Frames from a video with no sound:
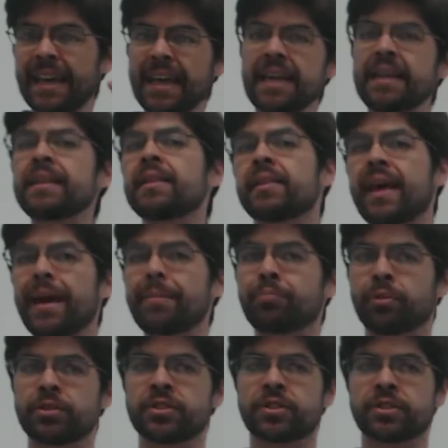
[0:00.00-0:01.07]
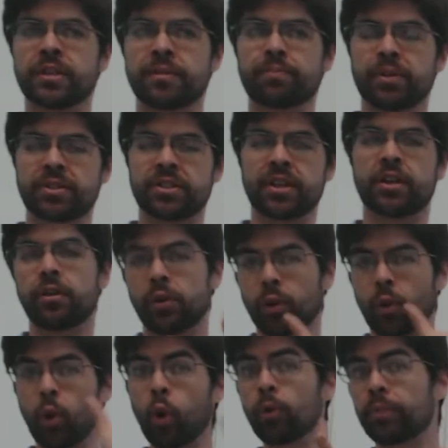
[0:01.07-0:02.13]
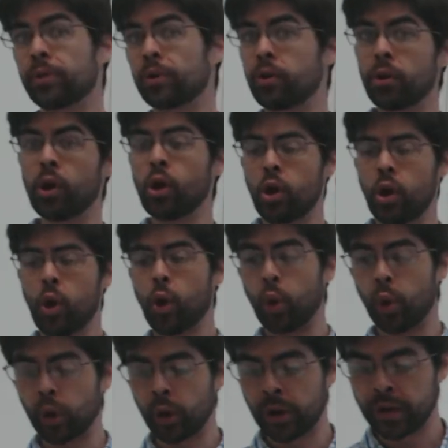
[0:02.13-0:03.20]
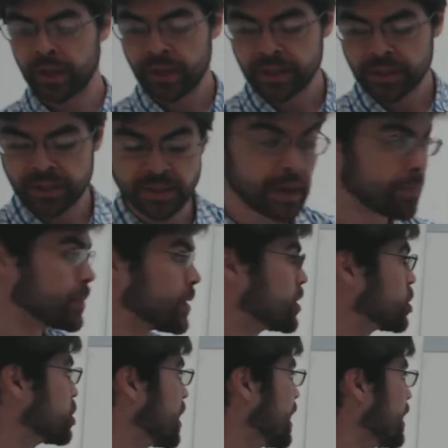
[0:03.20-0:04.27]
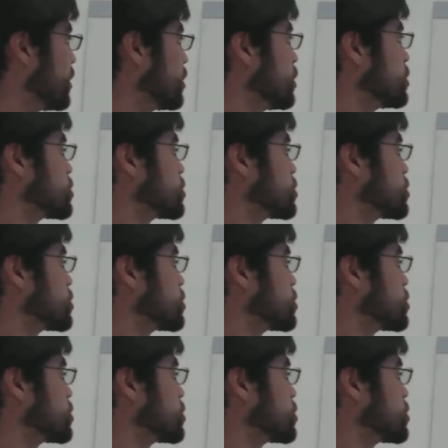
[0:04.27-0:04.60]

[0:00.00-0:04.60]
in that particular orbital or subshell.